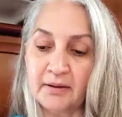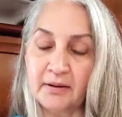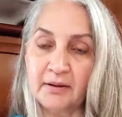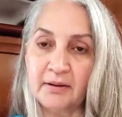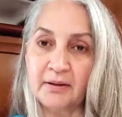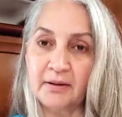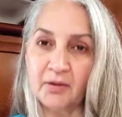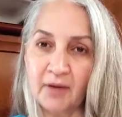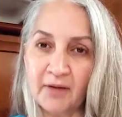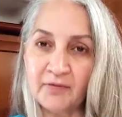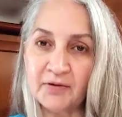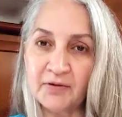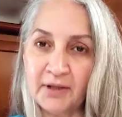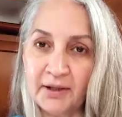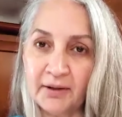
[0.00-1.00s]
year
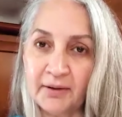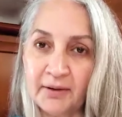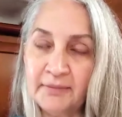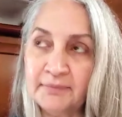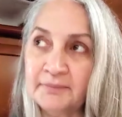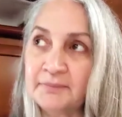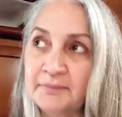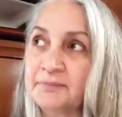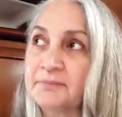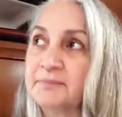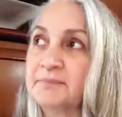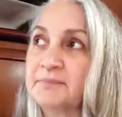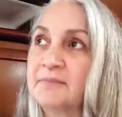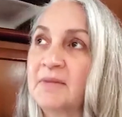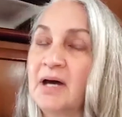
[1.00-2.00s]
after year,
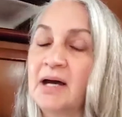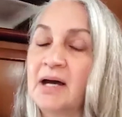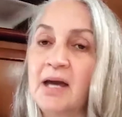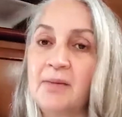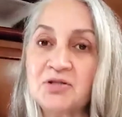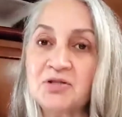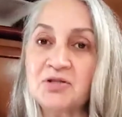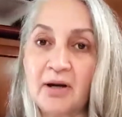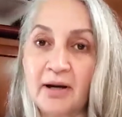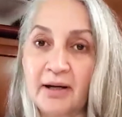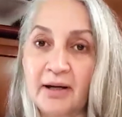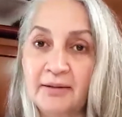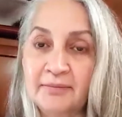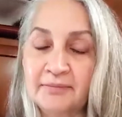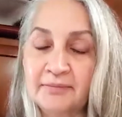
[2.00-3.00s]
I kept
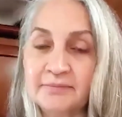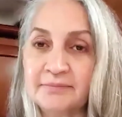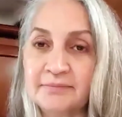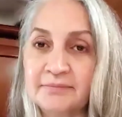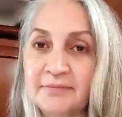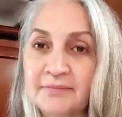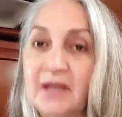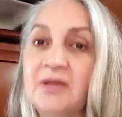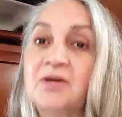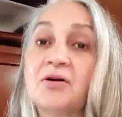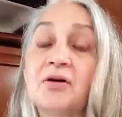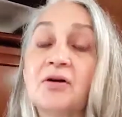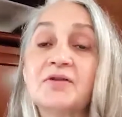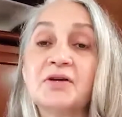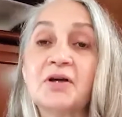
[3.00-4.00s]
trying. And year
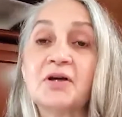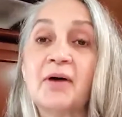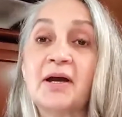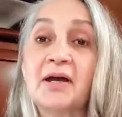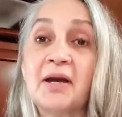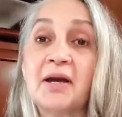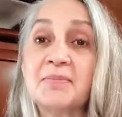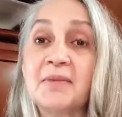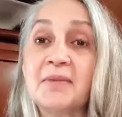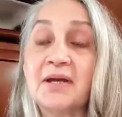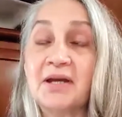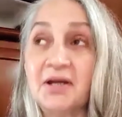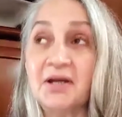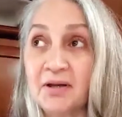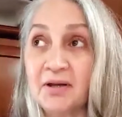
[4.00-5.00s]
after year, I kept
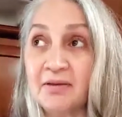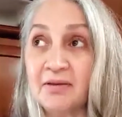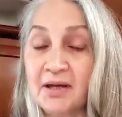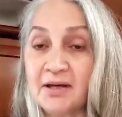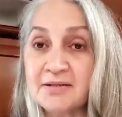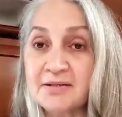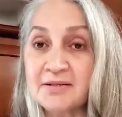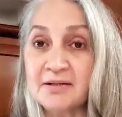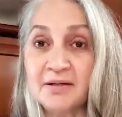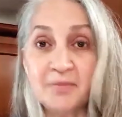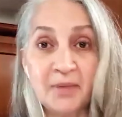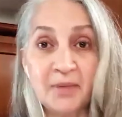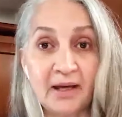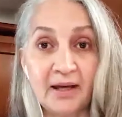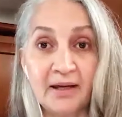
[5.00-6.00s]
hearing things in
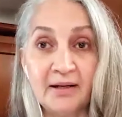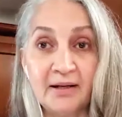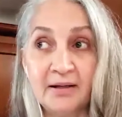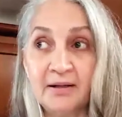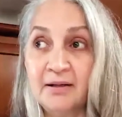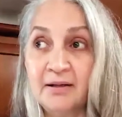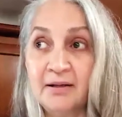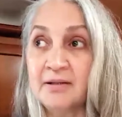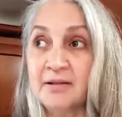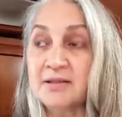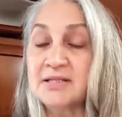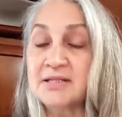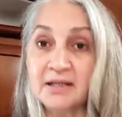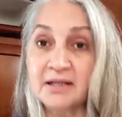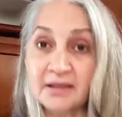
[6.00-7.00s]
my head,
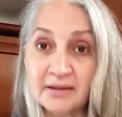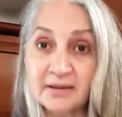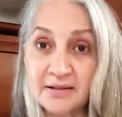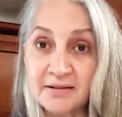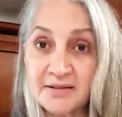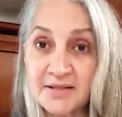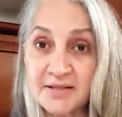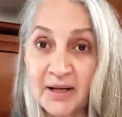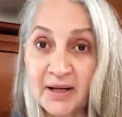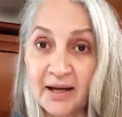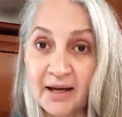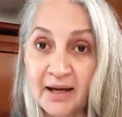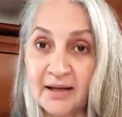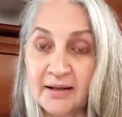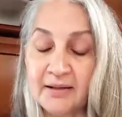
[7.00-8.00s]
seeing things in my
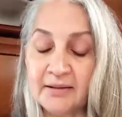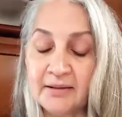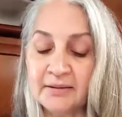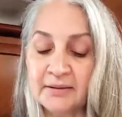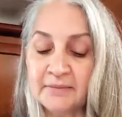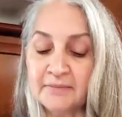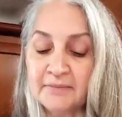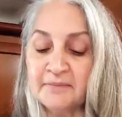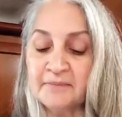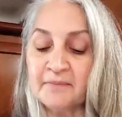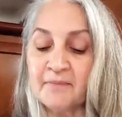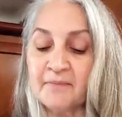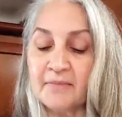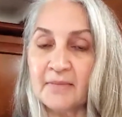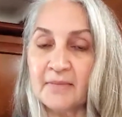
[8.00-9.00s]
head,
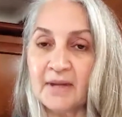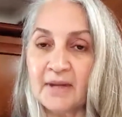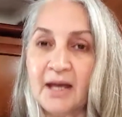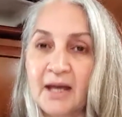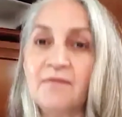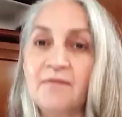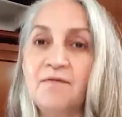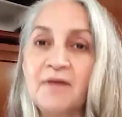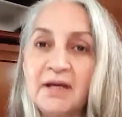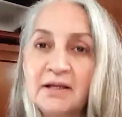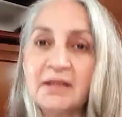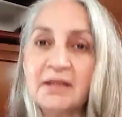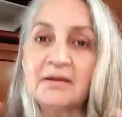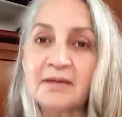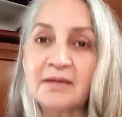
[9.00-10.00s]
and
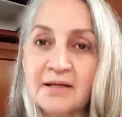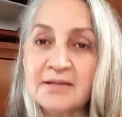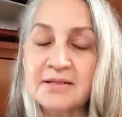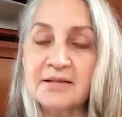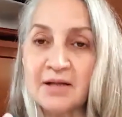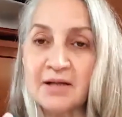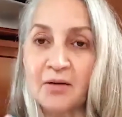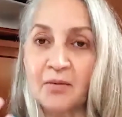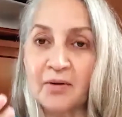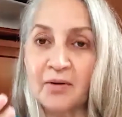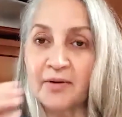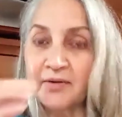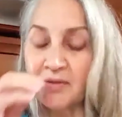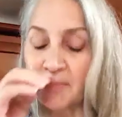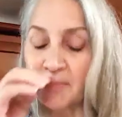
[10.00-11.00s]
feeling things that dealt with
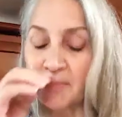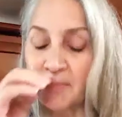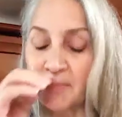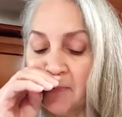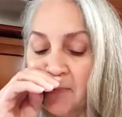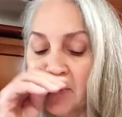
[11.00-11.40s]
other people.